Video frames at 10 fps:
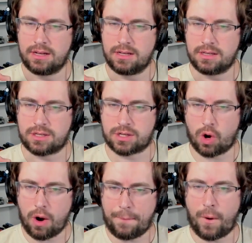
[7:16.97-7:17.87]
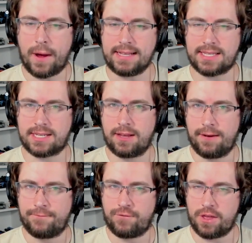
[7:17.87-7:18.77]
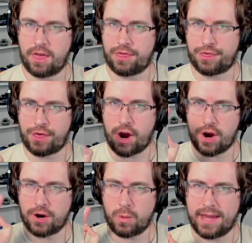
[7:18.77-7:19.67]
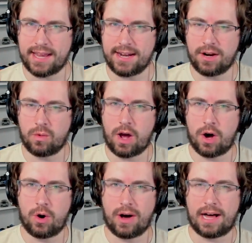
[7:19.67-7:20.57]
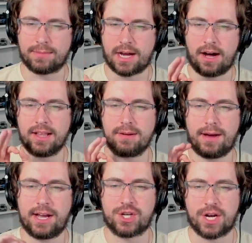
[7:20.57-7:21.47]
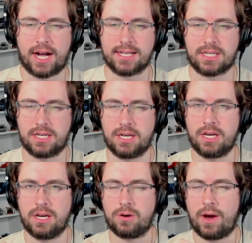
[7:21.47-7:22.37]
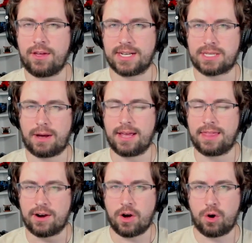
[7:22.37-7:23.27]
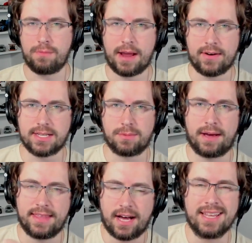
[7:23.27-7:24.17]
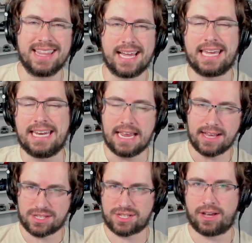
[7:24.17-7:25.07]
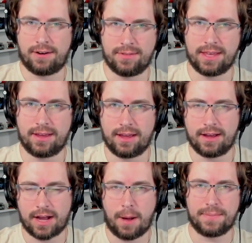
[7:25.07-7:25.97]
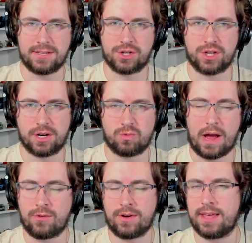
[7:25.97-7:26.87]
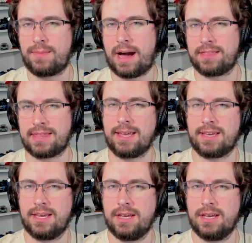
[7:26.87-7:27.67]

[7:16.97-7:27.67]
scored points for the 3rd weekend in a row. I'm calling my shots. Whether it's by their own merits, by the unluckiness of the competition around them, I think